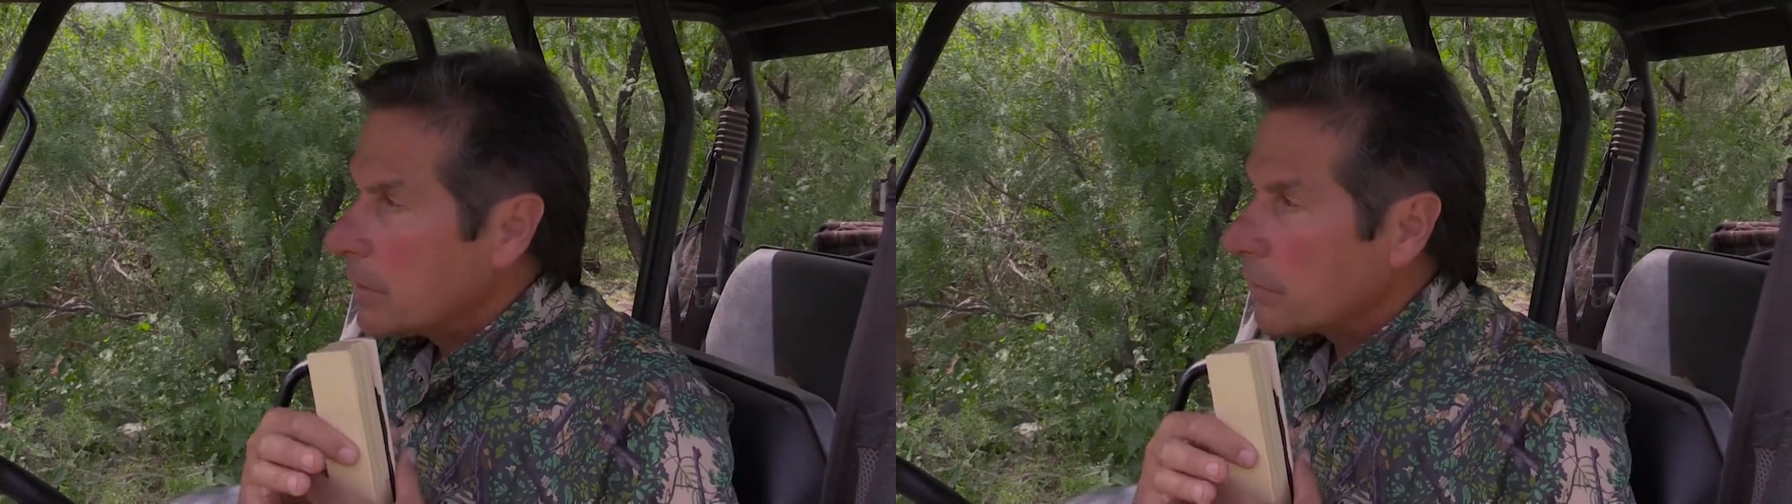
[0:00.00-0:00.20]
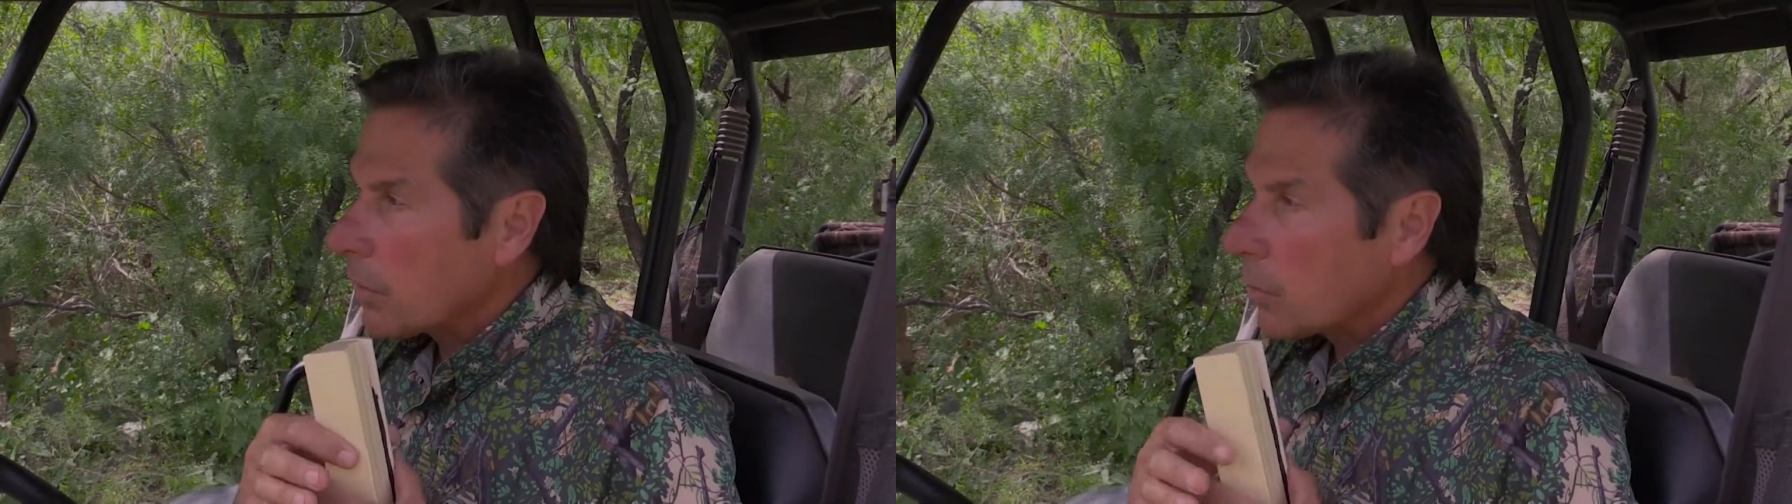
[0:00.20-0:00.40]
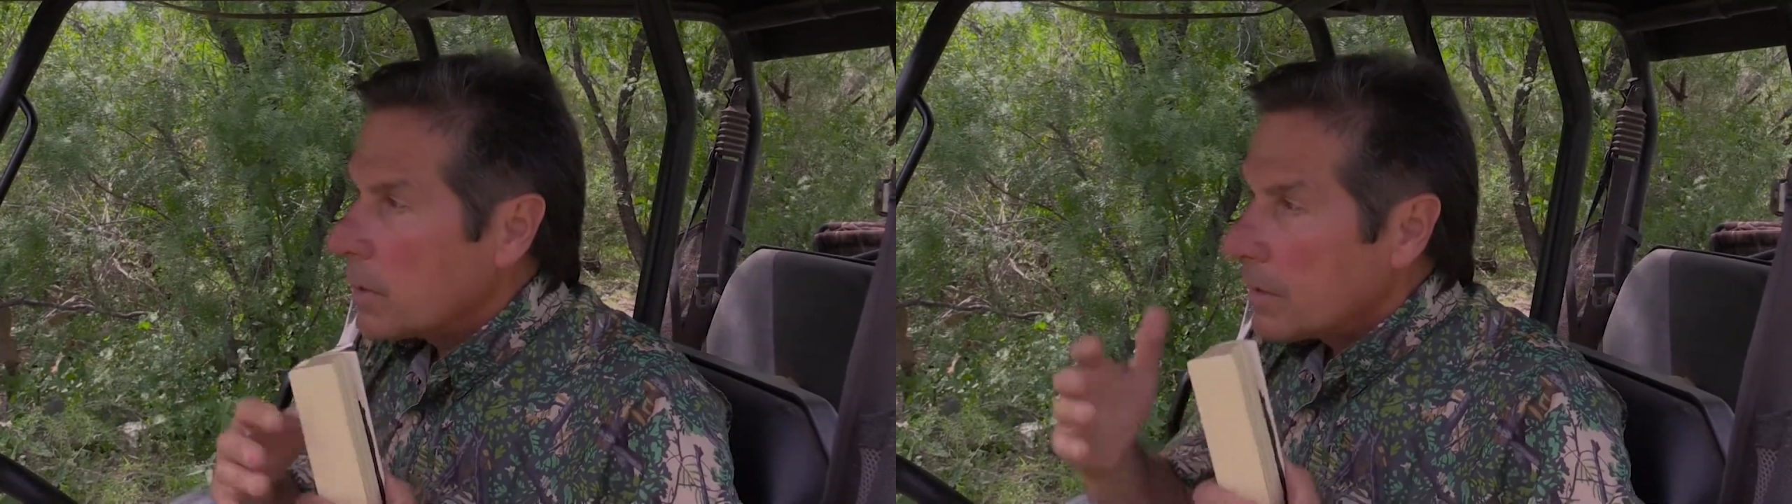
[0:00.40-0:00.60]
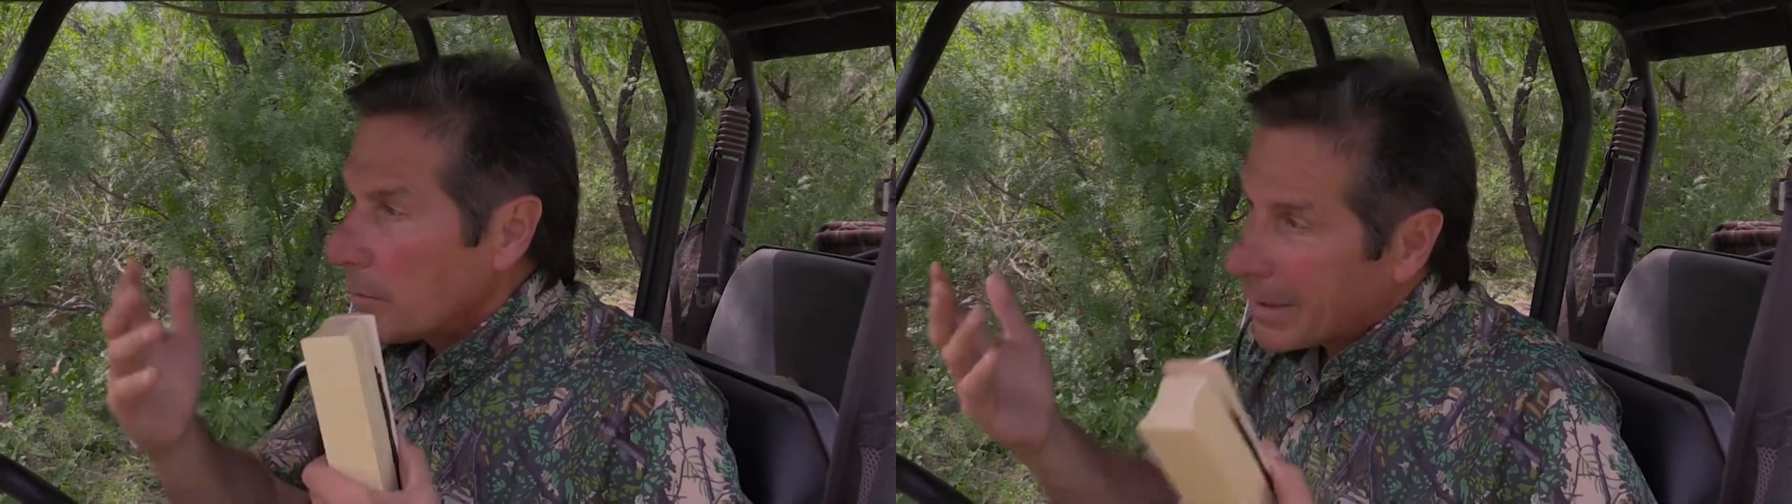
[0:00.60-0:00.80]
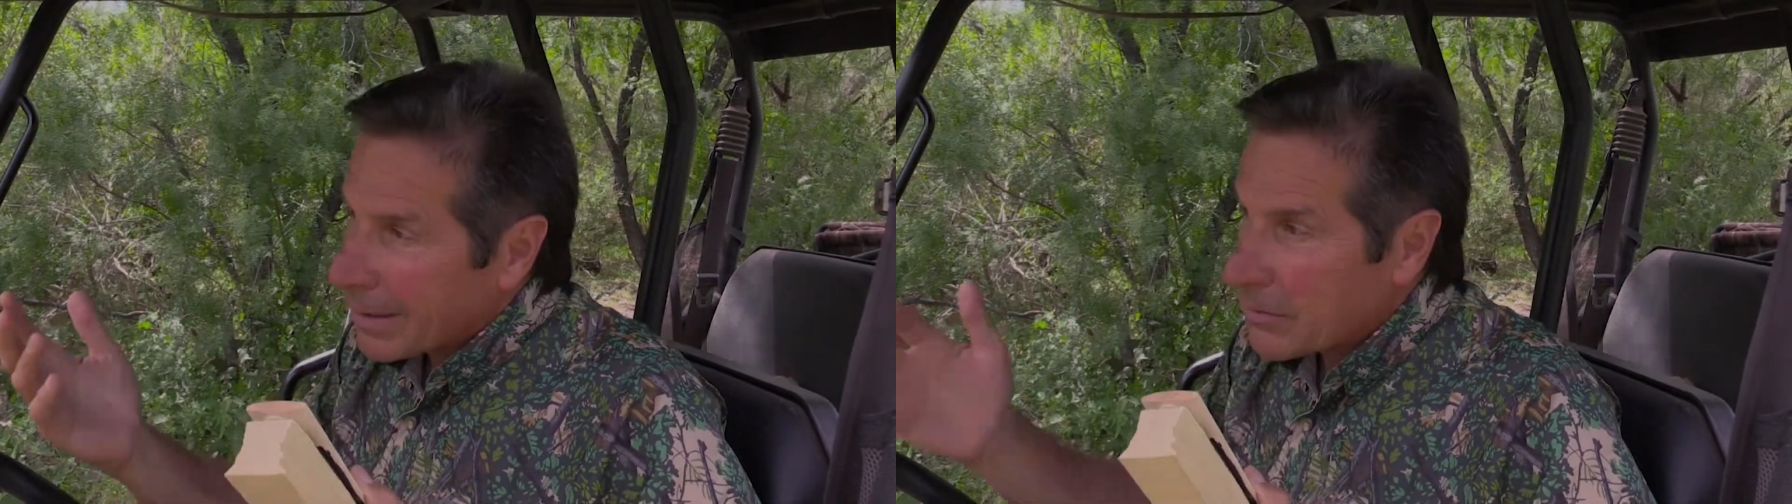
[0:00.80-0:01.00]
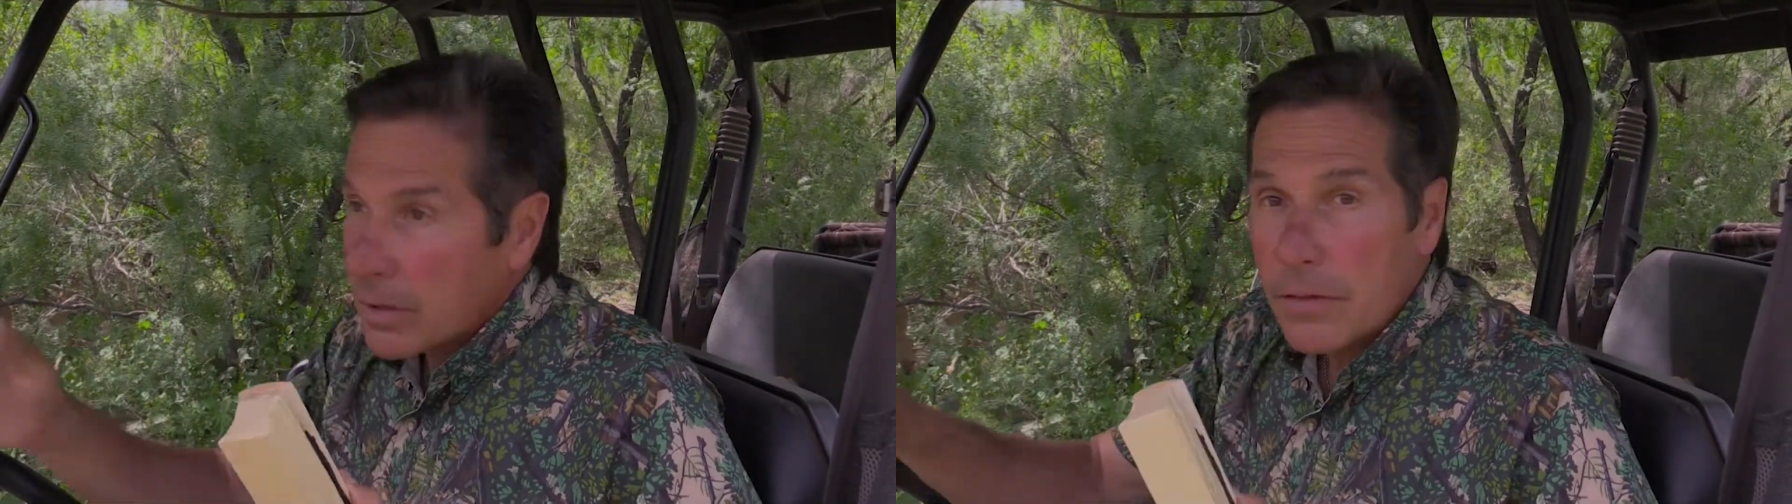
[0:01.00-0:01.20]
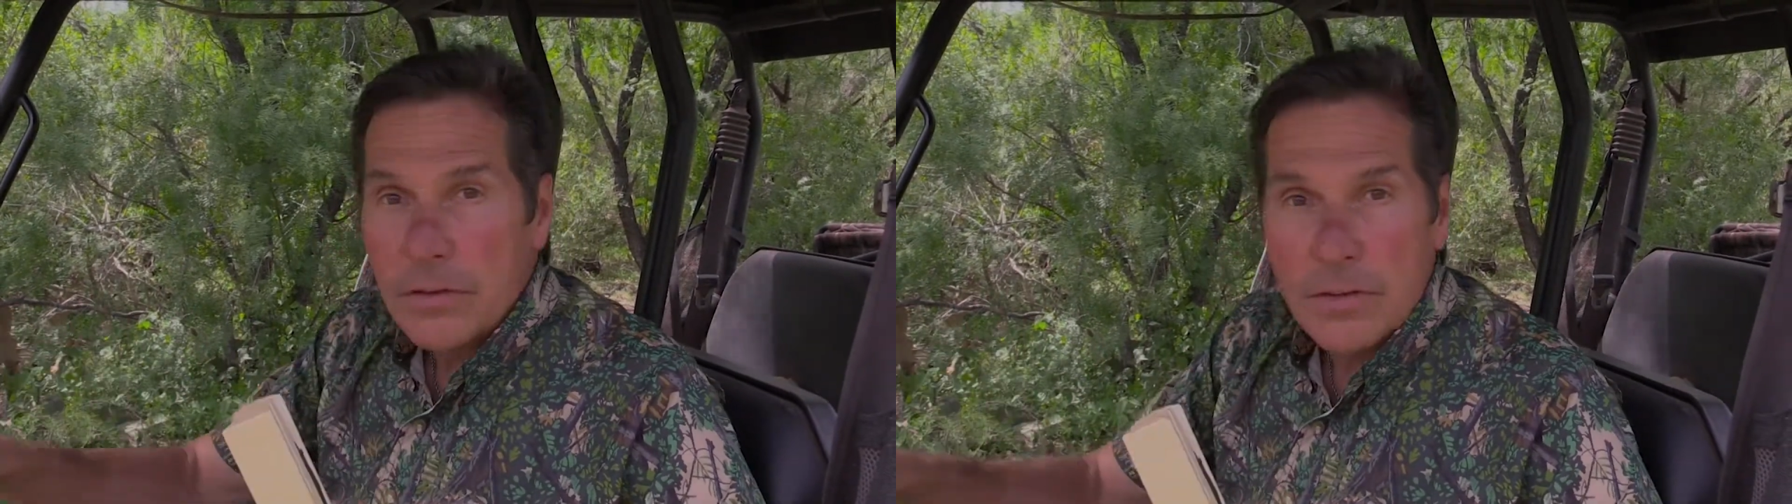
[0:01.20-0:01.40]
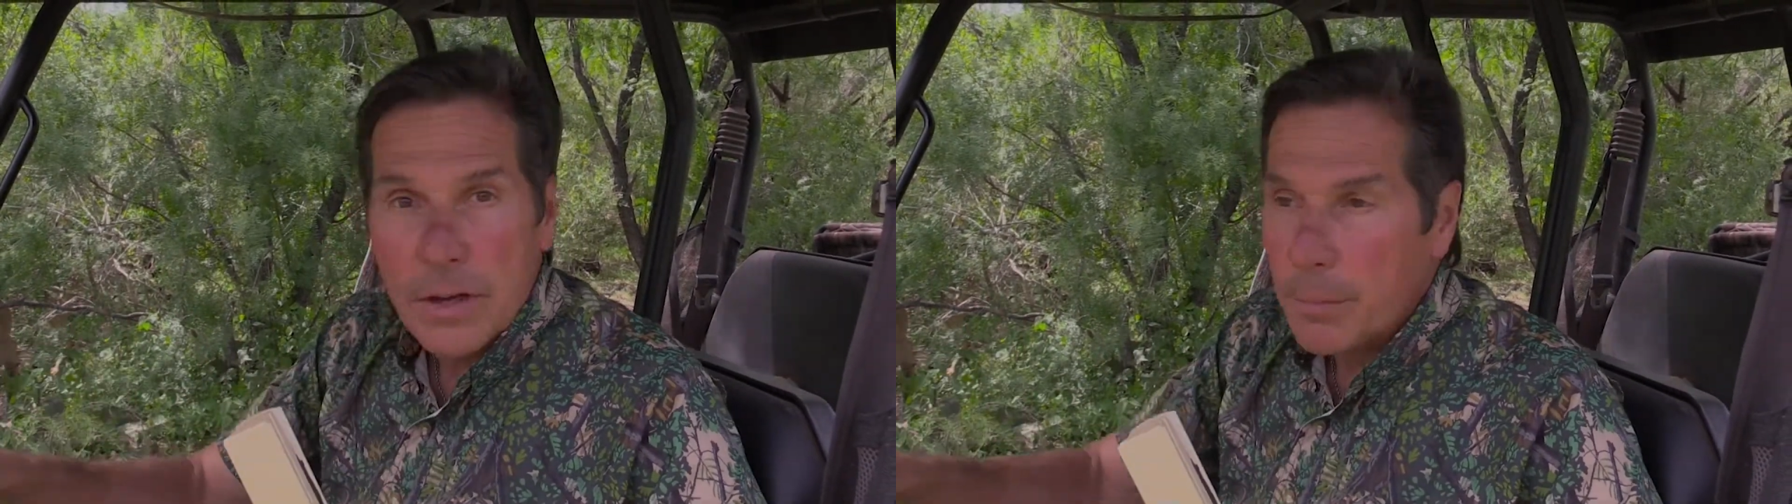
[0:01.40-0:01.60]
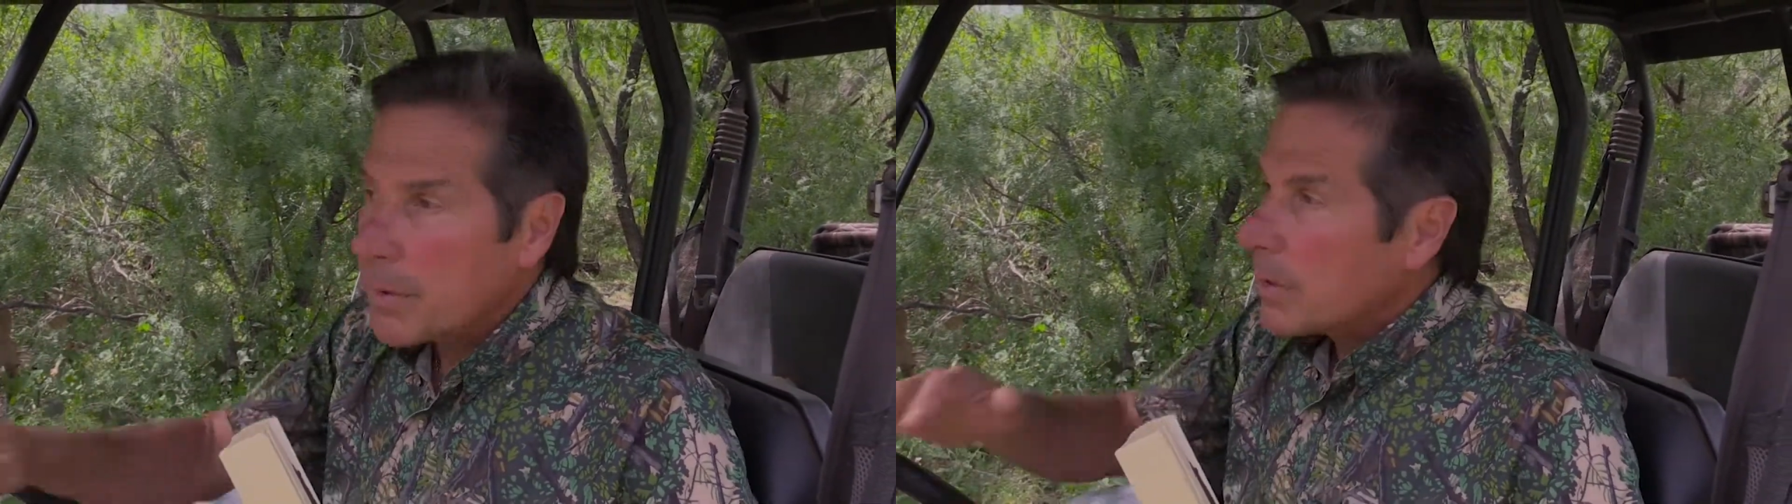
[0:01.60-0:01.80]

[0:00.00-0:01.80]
So here's another tip.